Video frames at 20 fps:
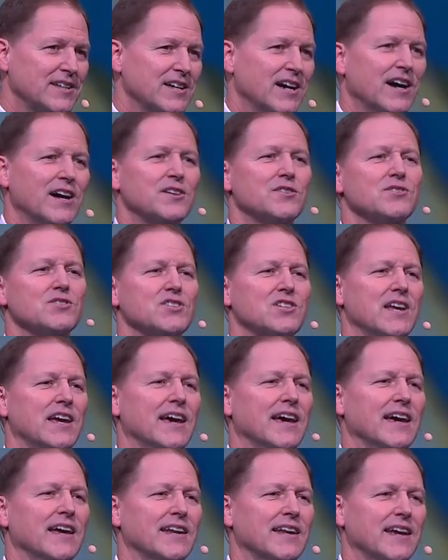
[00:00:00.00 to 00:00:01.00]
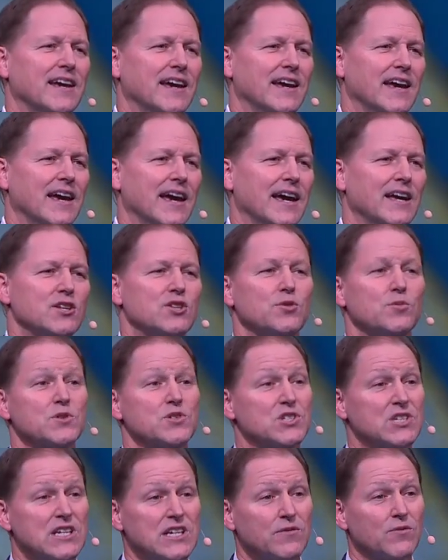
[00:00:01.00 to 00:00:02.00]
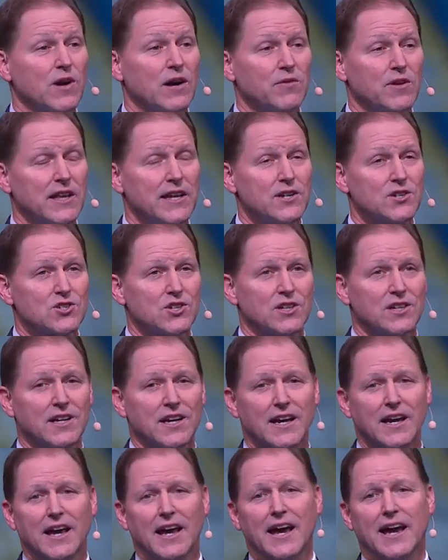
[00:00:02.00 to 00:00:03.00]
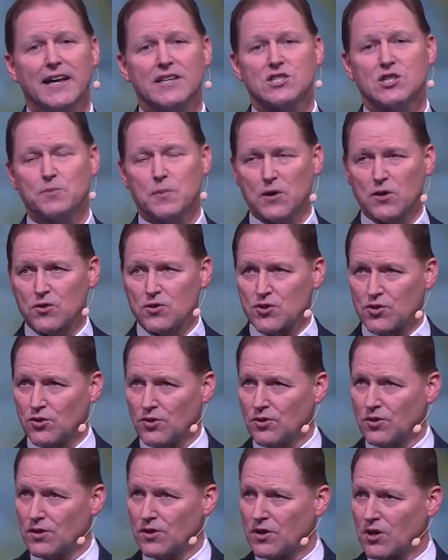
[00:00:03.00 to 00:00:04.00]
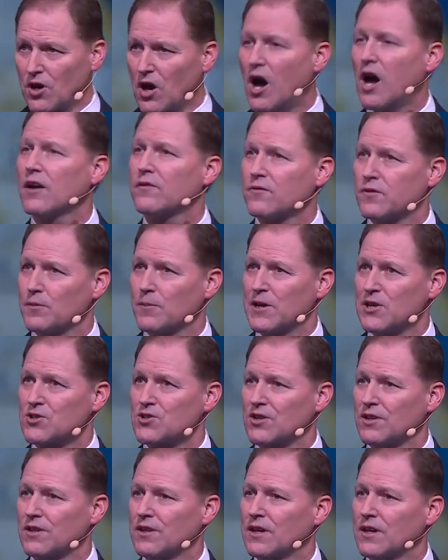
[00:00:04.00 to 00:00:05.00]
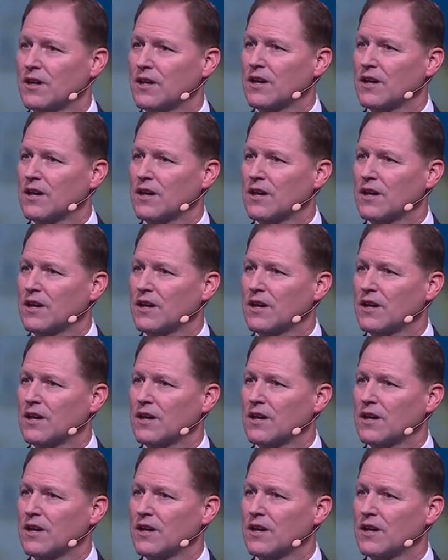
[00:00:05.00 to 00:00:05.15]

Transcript: to understand and to receive revelation and spiritual confirmation,